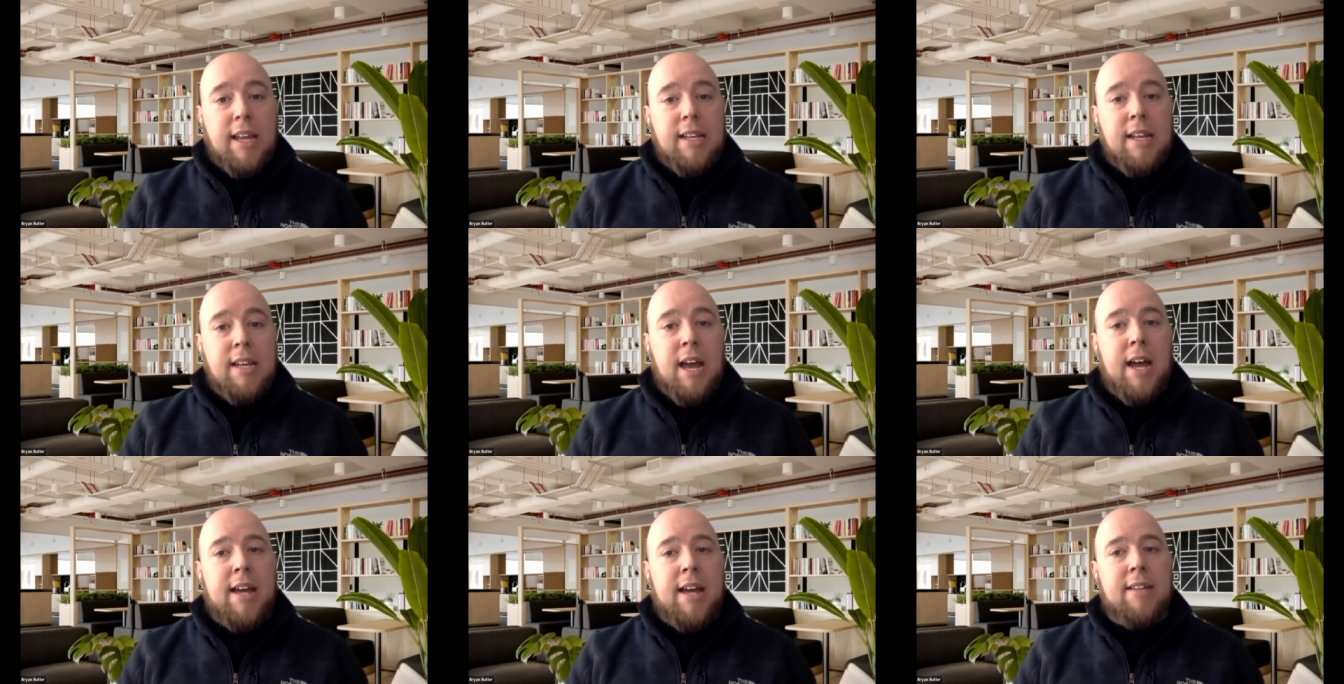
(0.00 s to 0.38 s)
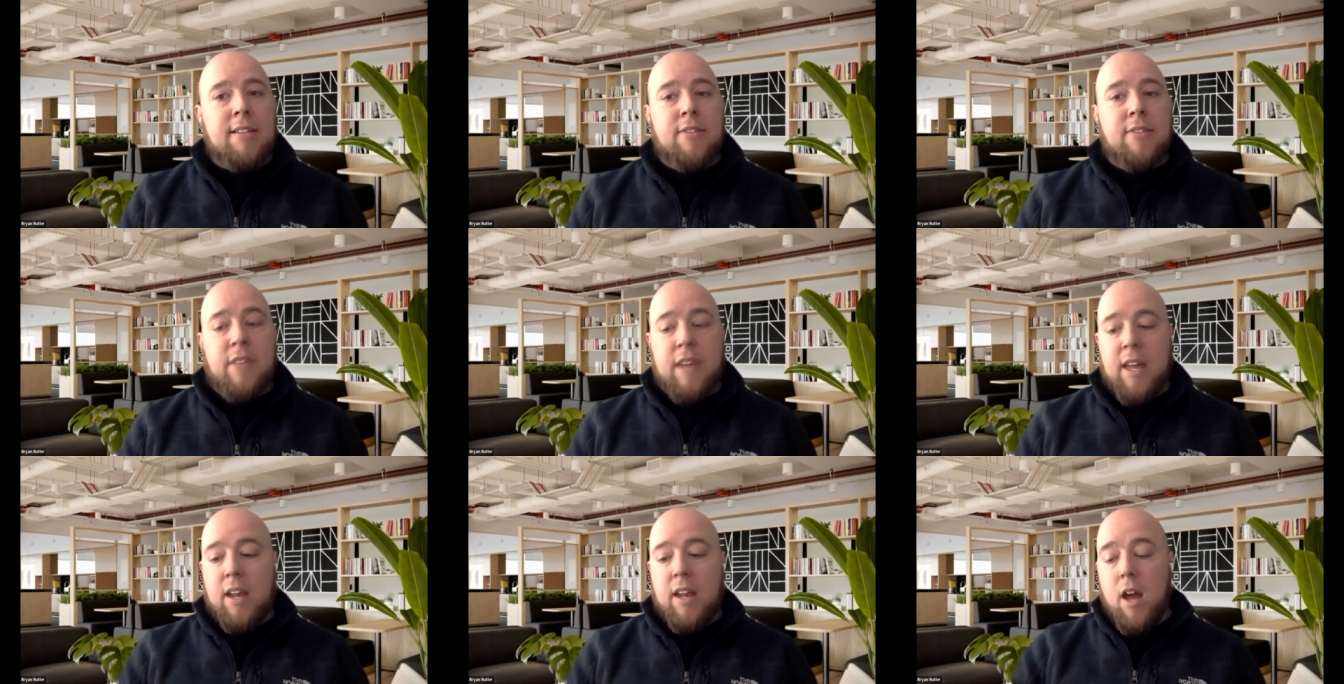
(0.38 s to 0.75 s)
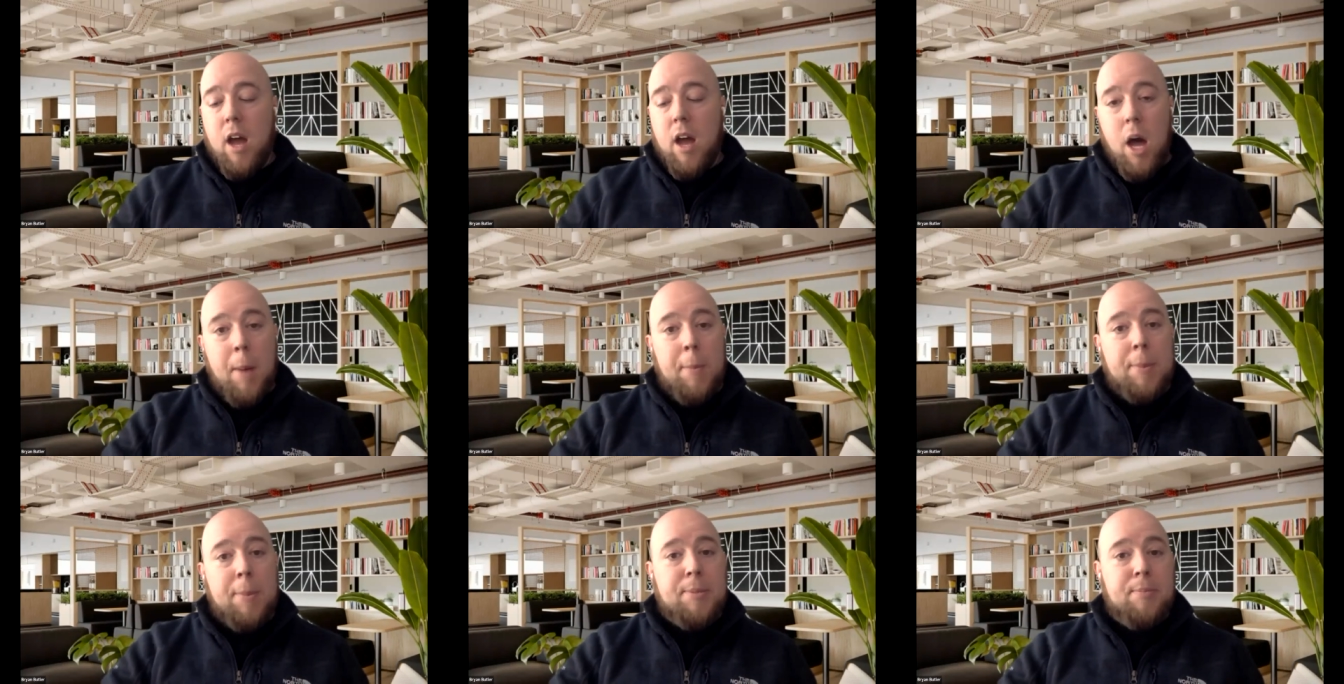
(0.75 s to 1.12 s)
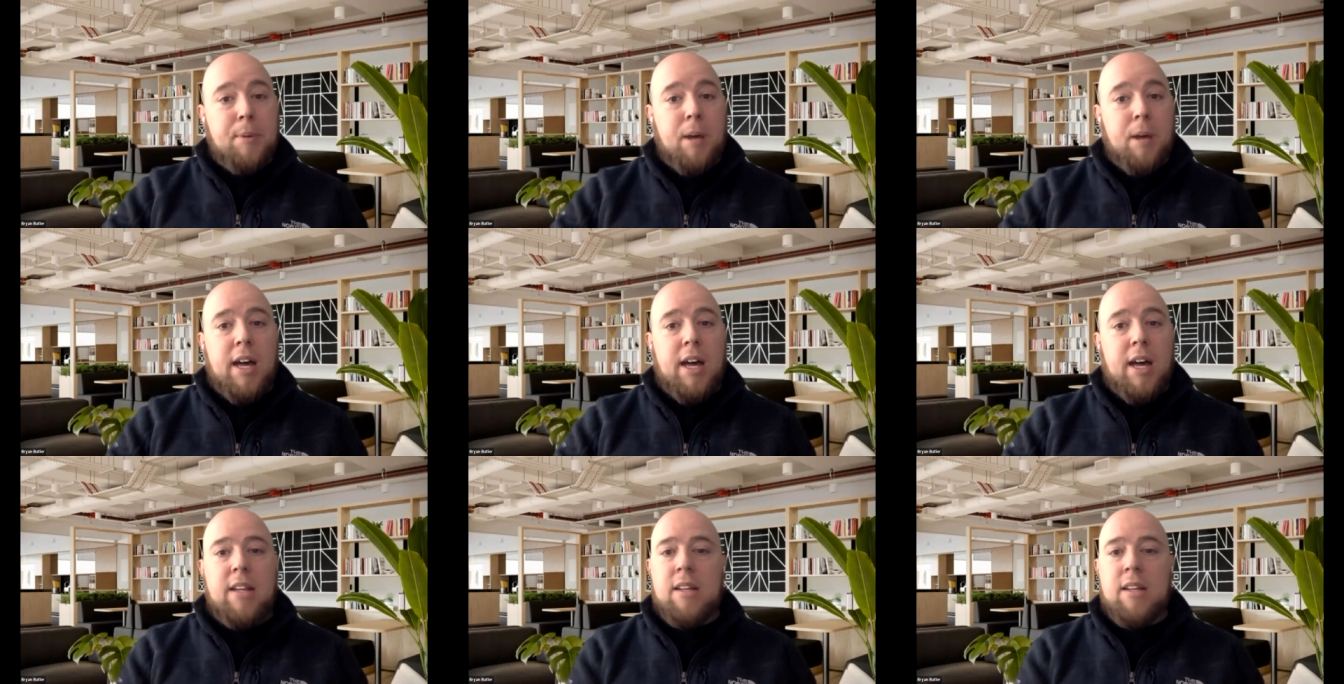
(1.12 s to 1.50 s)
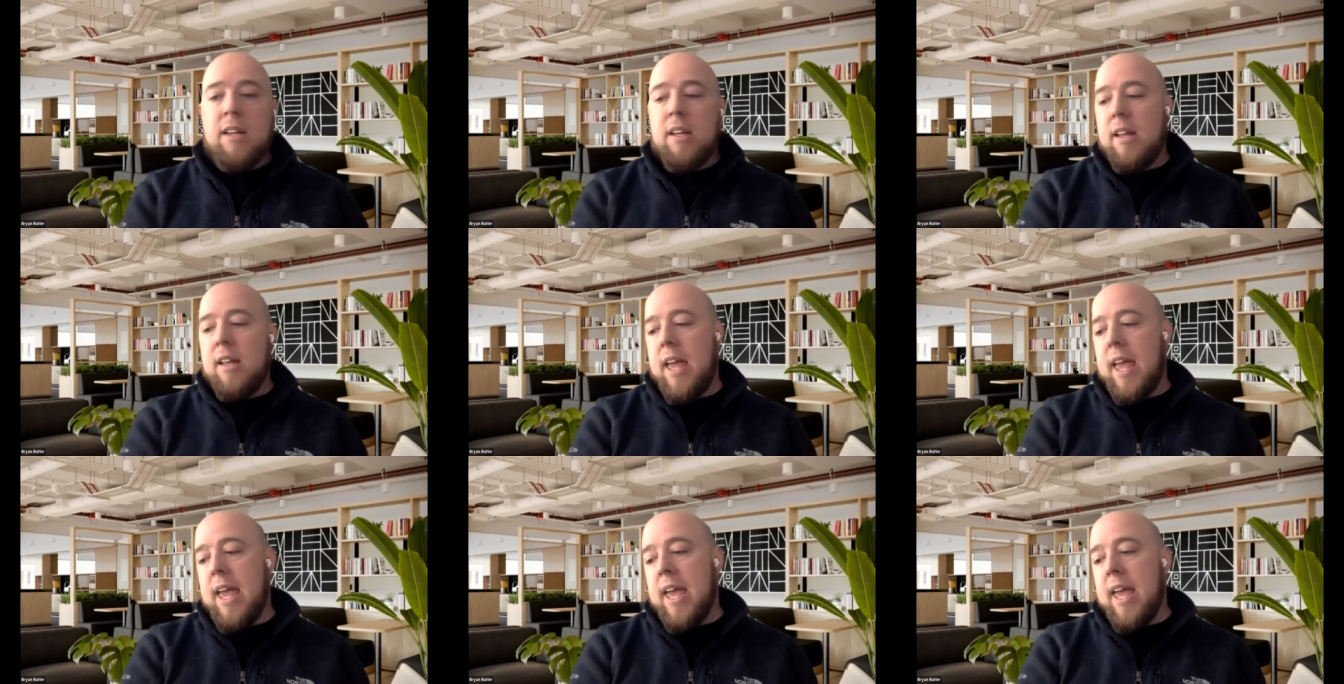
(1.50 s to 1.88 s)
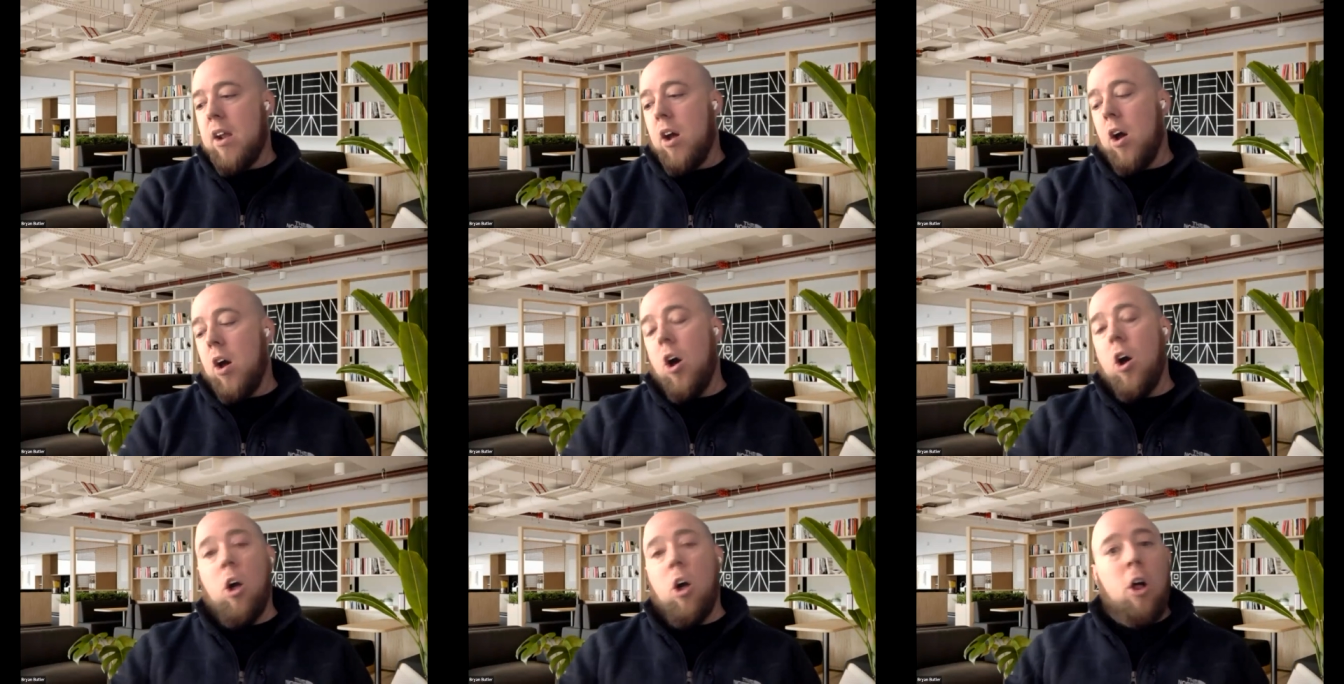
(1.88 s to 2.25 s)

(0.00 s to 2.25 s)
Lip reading: just recognize that HubSpot